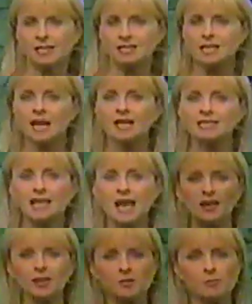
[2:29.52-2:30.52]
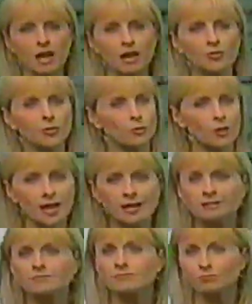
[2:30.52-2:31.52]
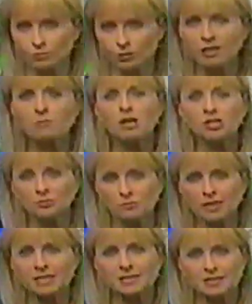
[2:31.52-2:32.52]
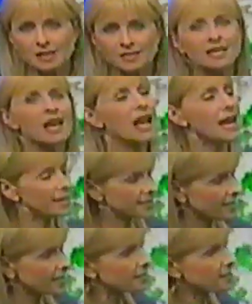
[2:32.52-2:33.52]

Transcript: skies out and about. The rain pretty much missed us as that